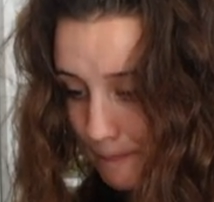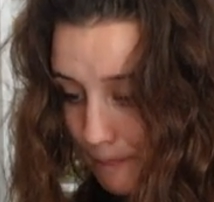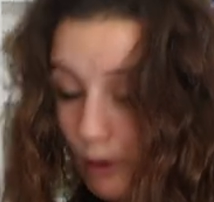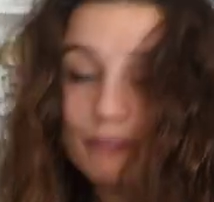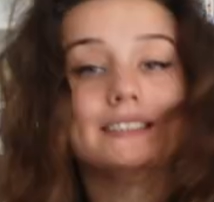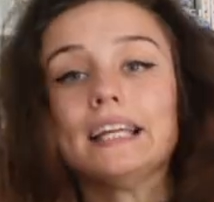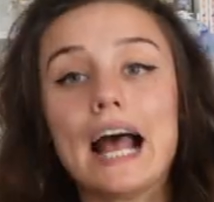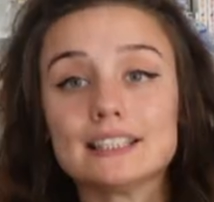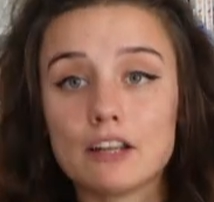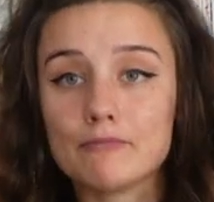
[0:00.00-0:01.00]
But obviously,
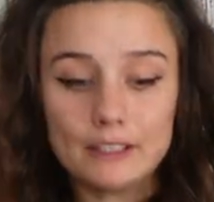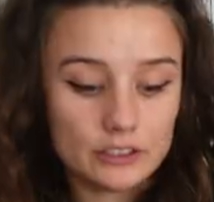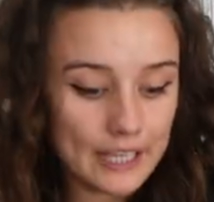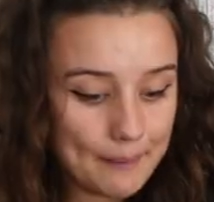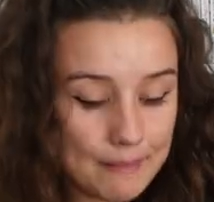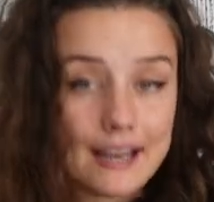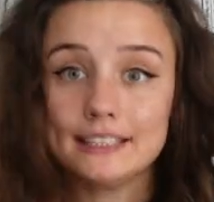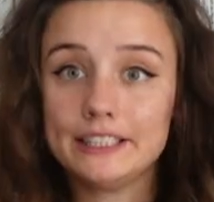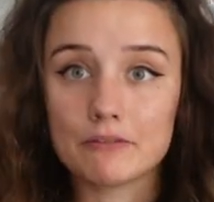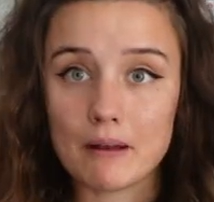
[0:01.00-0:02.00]
as I've mentioned in
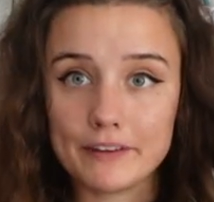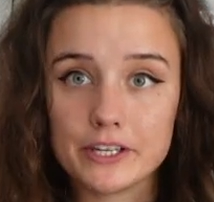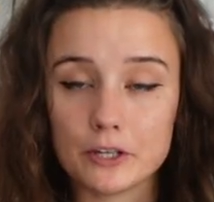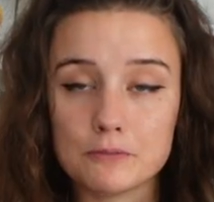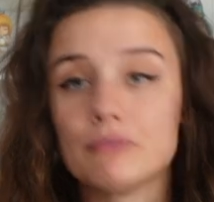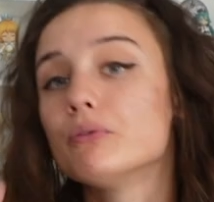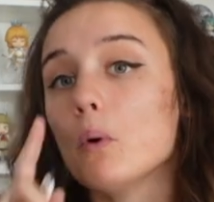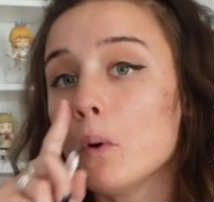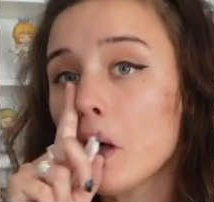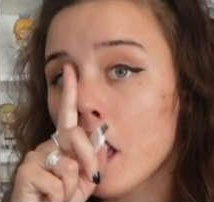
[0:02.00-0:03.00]
plenty of my videos
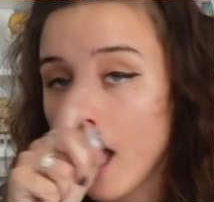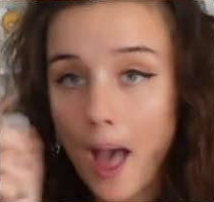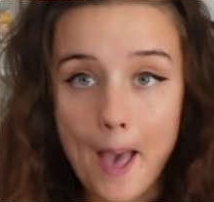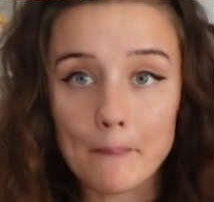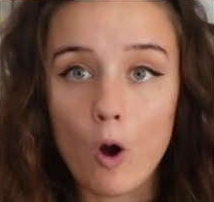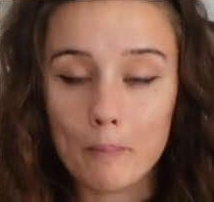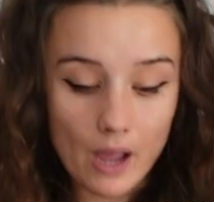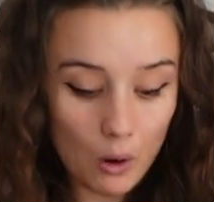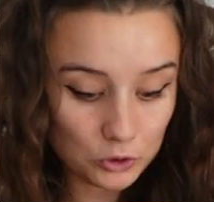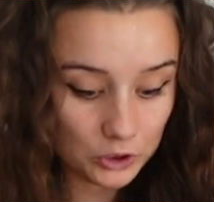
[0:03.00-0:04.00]
before, Hobby
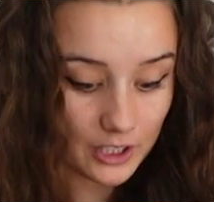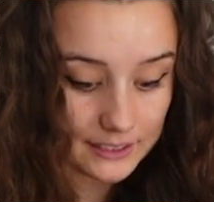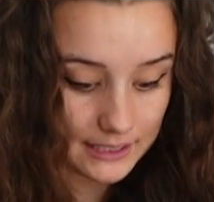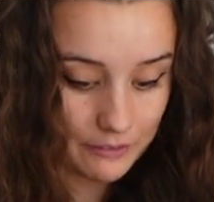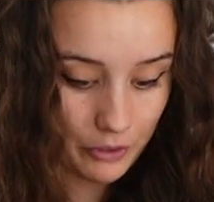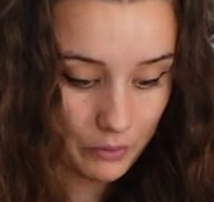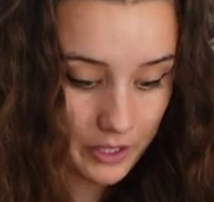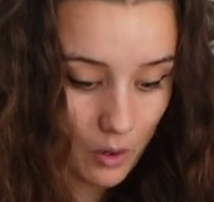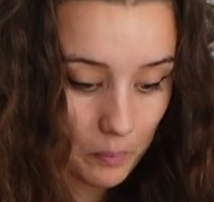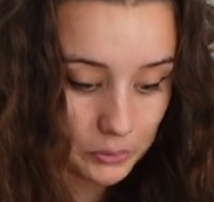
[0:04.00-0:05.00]
Ultra does give you
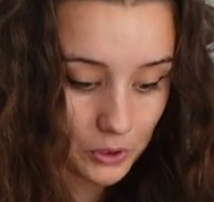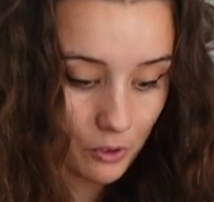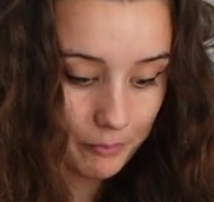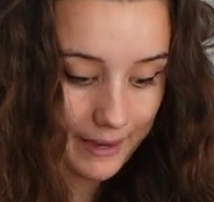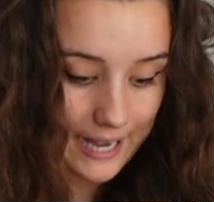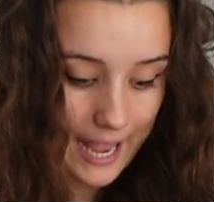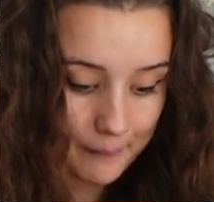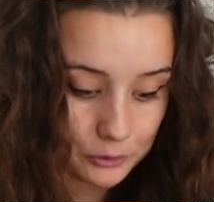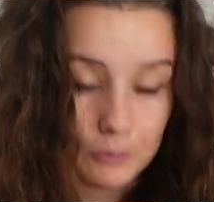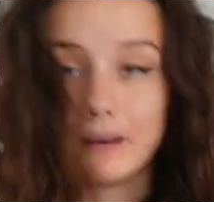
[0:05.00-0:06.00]
the option of being
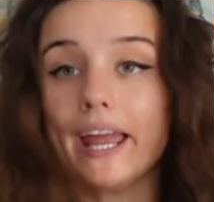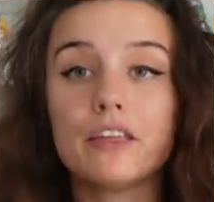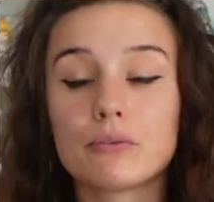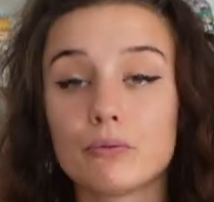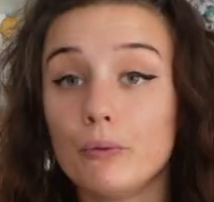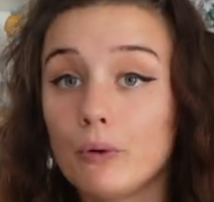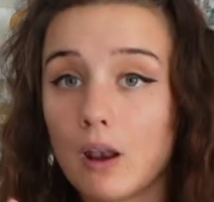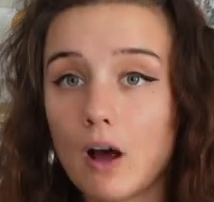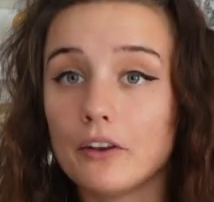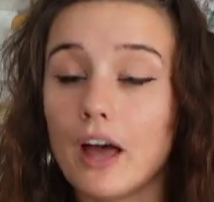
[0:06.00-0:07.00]
able to pay through
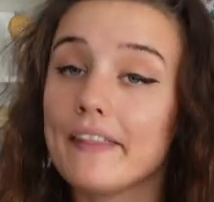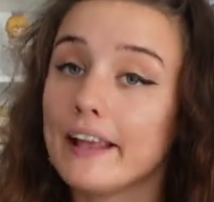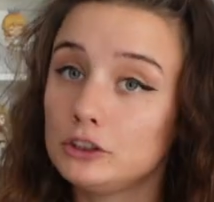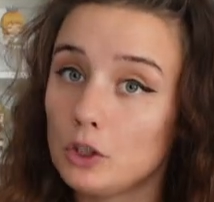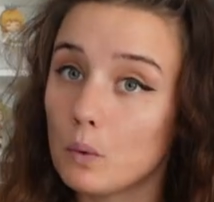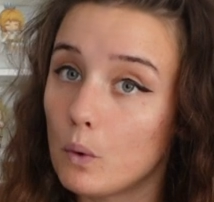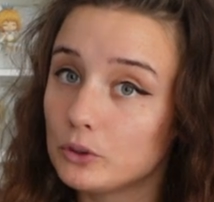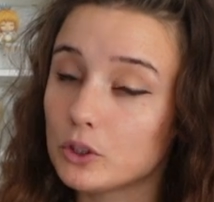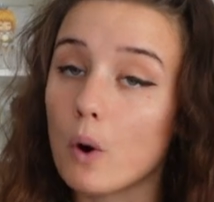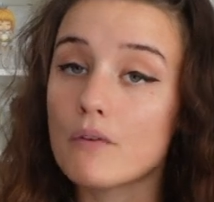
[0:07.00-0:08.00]
Klarna, and they do
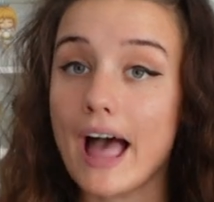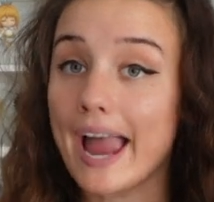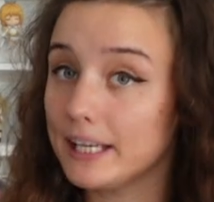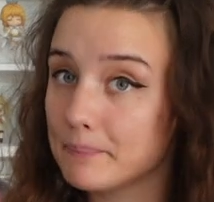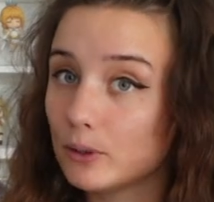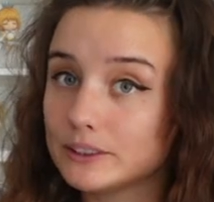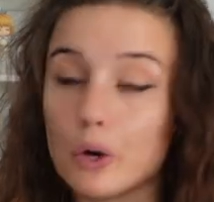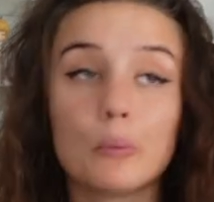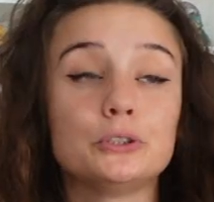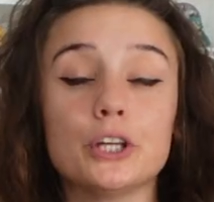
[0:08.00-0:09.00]
also offer a deposit
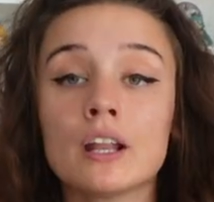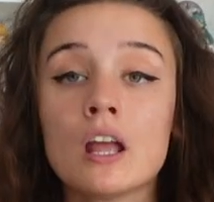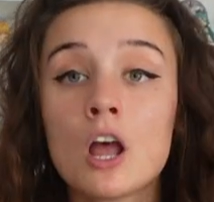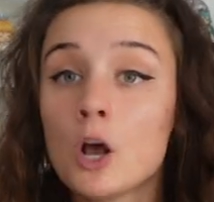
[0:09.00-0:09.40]
option.